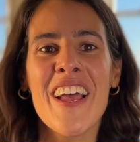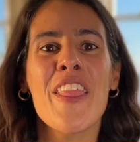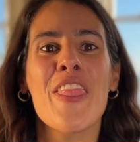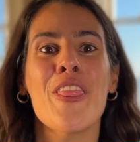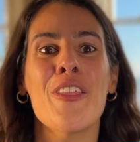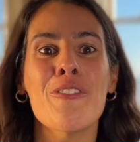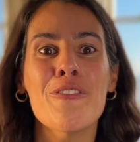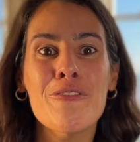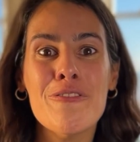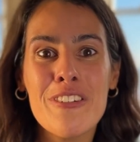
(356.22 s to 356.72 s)

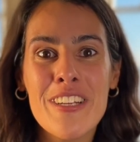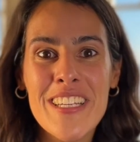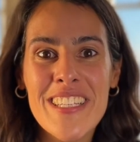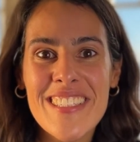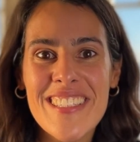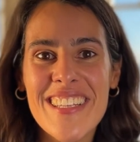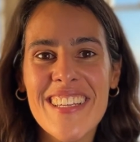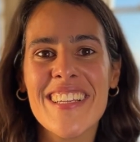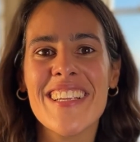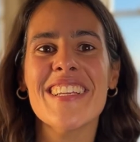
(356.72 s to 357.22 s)
The
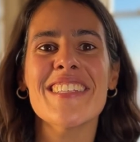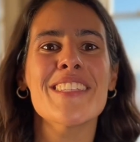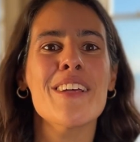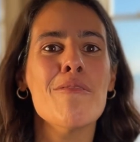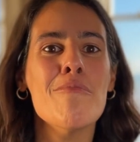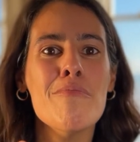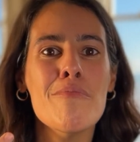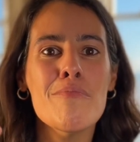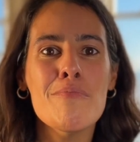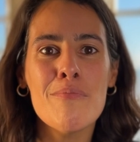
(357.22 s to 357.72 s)
reason is
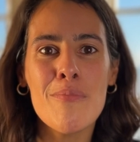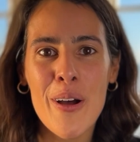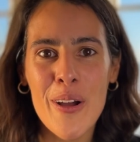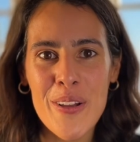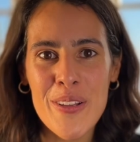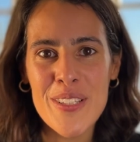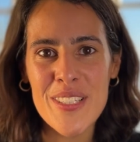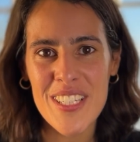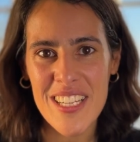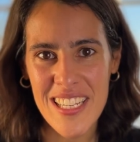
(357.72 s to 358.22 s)
that
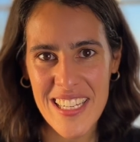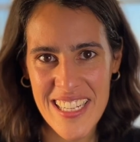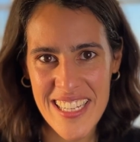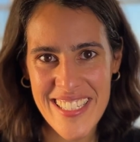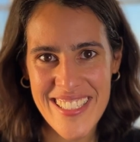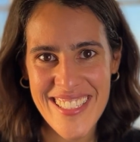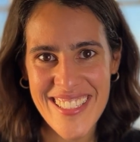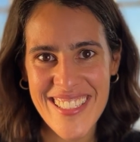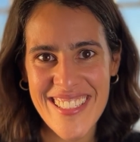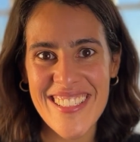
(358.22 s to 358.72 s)
most
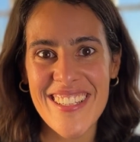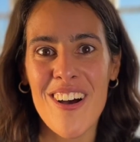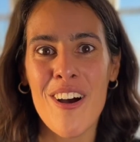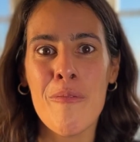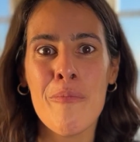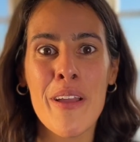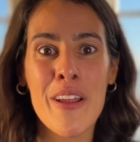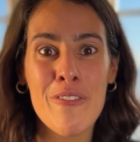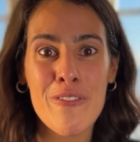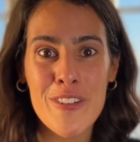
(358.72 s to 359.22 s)
leashes are
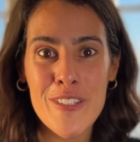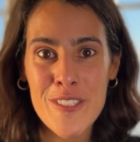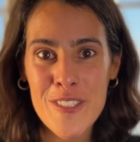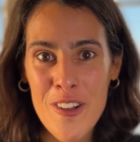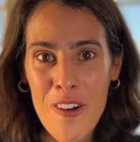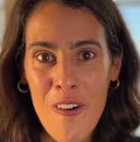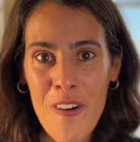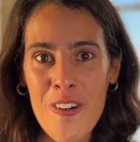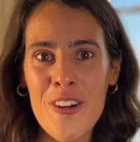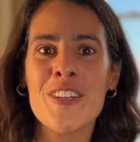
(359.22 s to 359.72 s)
made for
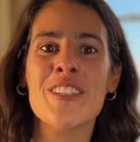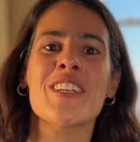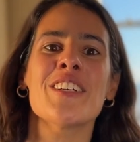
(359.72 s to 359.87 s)
dogs,